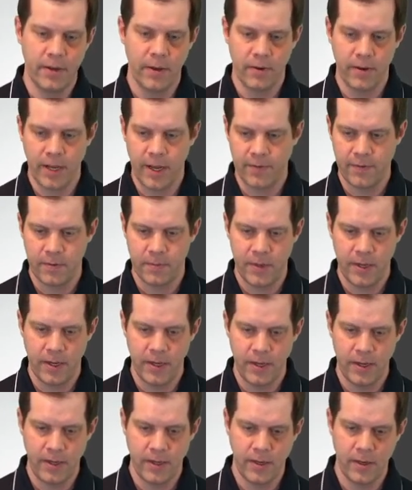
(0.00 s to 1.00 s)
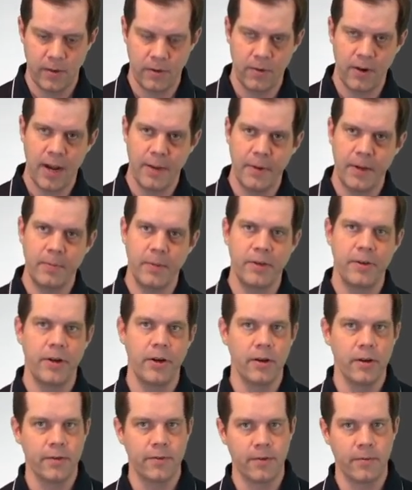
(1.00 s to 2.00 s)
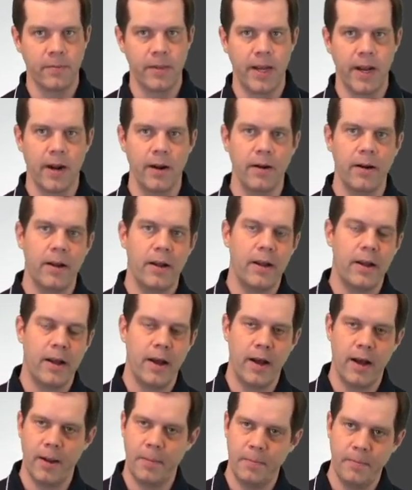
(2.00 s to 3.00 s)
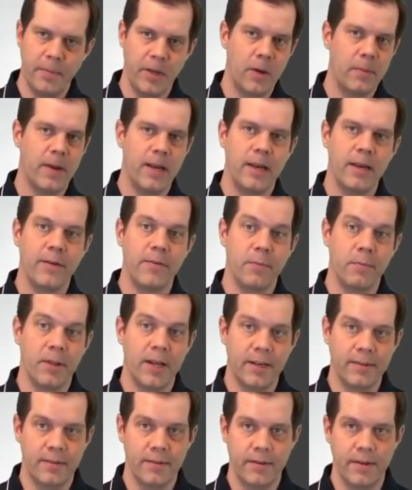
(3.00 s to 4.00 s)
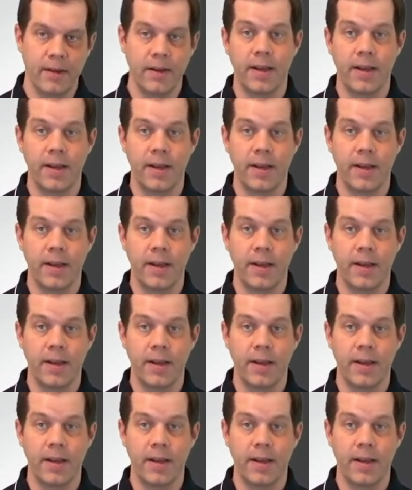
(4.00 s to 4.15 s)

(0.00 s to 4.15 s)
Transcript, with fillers: You don't have to be, you know, grabbing materials from there, um, you know, many different places.